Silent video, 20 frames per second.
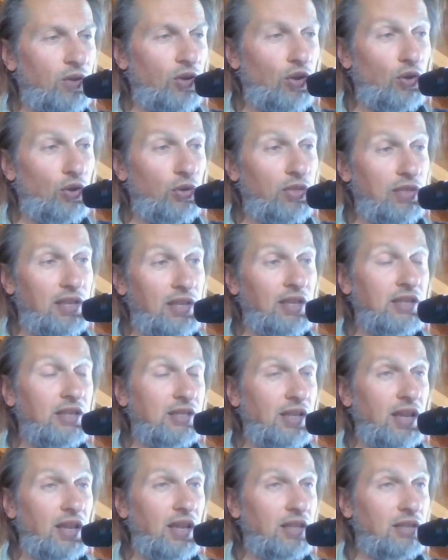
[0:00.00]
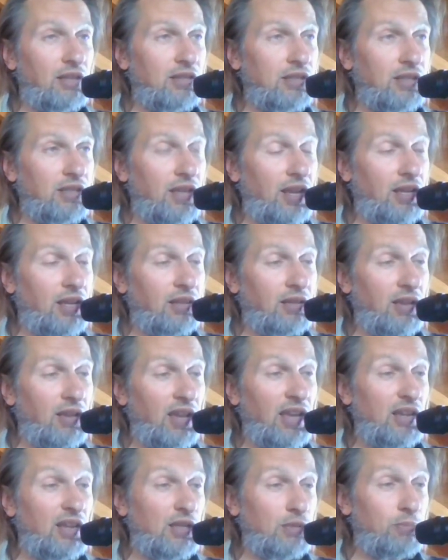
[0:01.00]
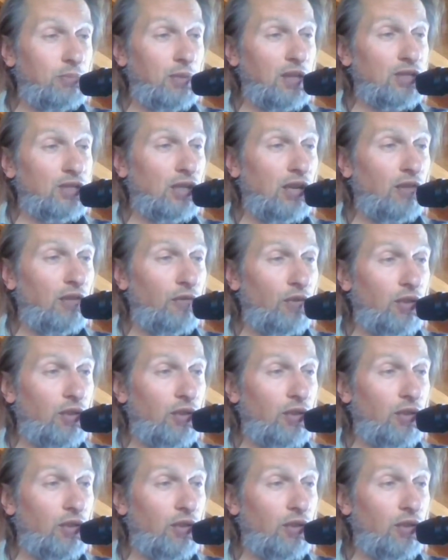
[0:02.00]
all things I understand, and especially